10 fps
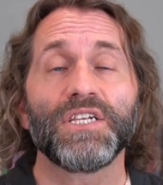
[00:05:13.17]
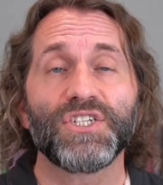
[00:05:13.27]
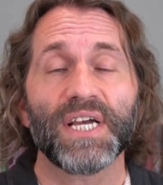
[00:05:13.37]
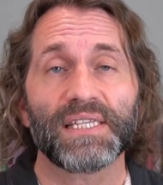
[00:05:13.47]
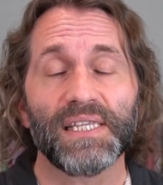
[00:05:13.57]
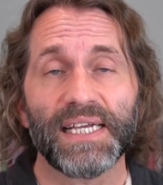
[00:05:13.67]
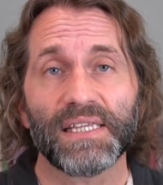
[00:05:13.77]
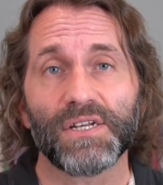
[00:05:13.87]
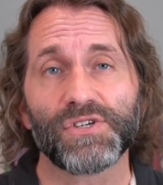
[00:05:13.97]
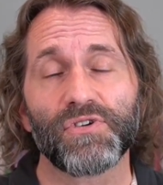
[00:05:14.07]
check the link
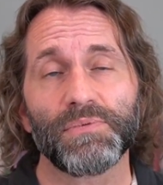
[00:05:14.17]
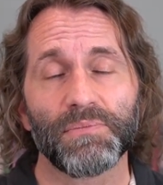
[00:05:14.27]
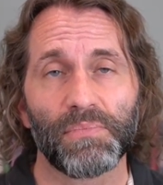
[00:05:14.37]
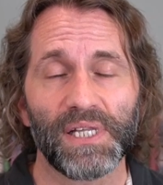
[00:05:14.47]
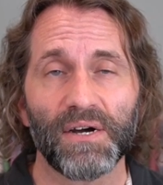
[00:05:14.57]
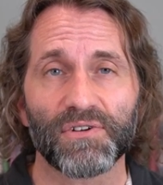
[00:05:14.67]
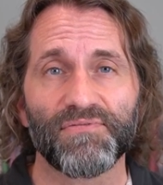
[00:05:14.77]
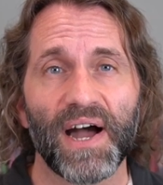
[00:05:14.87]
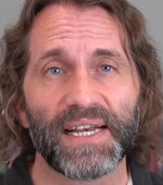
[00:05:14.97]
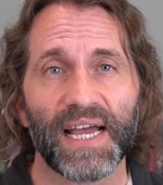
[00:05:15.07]
in the description below to
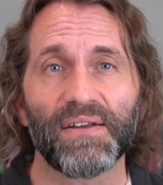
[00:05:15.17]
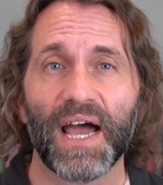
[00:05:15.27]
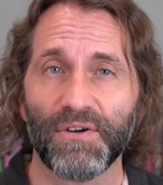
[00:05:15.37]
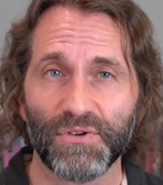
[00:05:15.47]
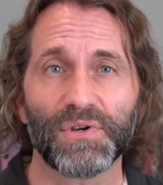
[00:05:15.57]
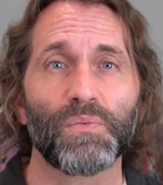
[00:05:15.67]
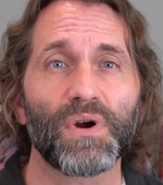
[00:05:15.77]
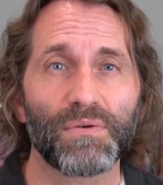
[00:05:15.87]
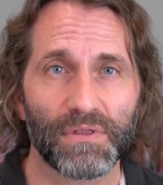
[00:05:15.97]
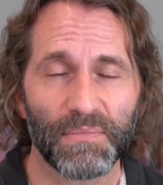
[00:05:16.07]
find out how you can
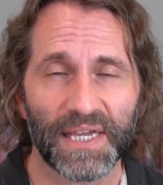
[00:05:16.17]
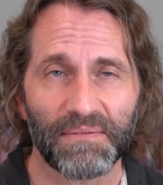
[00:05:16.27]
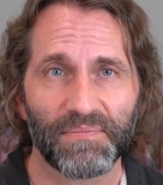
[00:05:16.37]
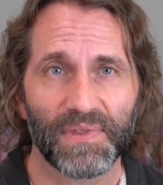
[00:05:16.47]
work with me.